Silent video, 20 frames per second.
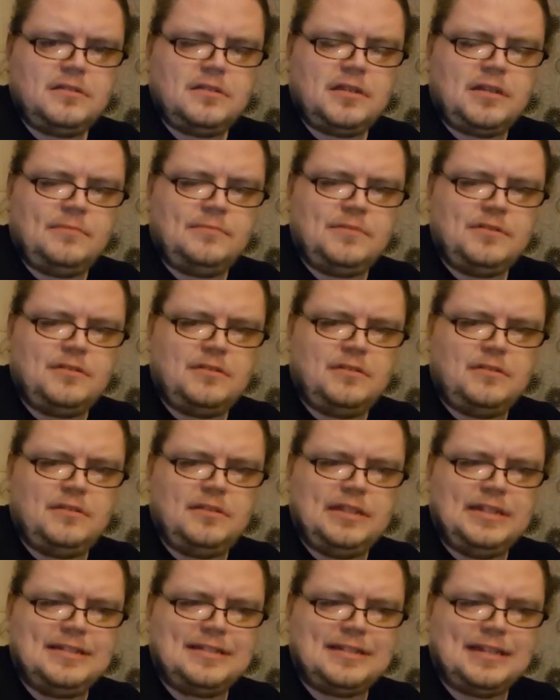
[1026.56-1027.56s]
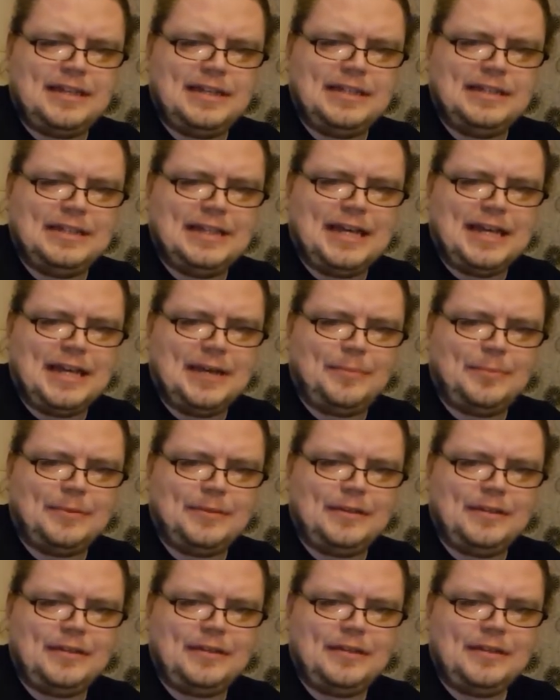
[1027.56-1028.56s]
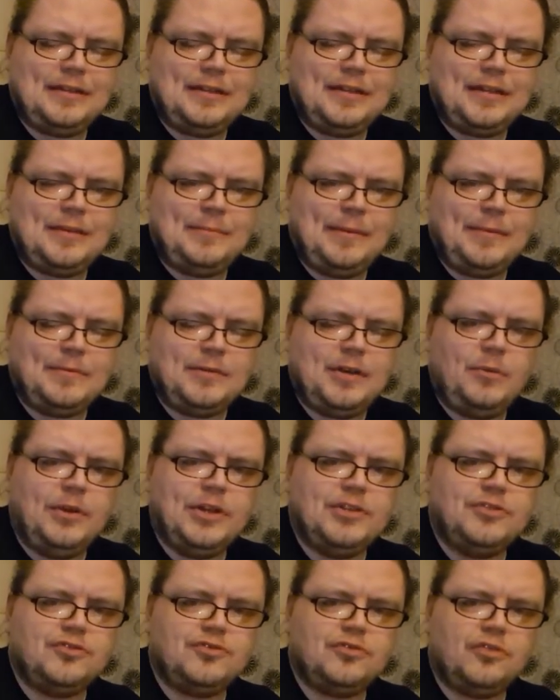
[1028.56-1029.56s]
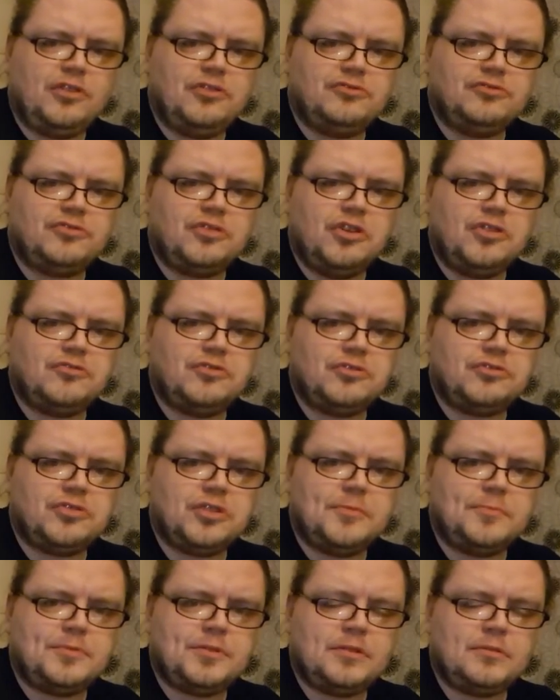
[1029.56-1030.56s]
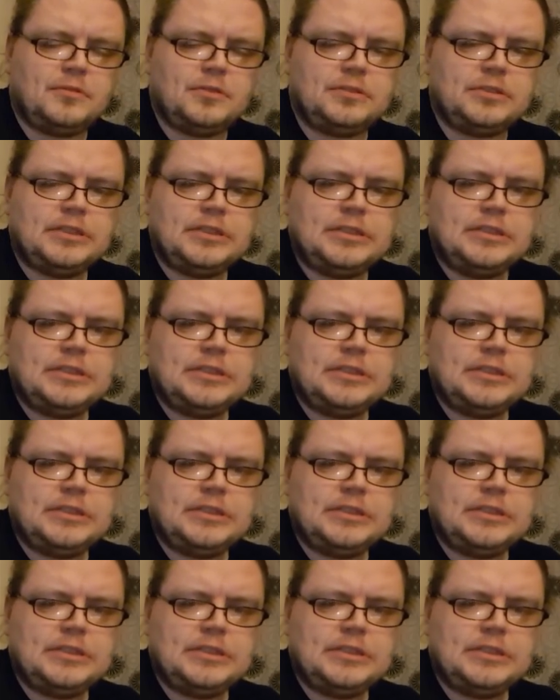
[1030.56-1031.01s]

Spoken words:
I'm not entirely happy. And people go, well, you just don't like Star Trek ships. And I'm like...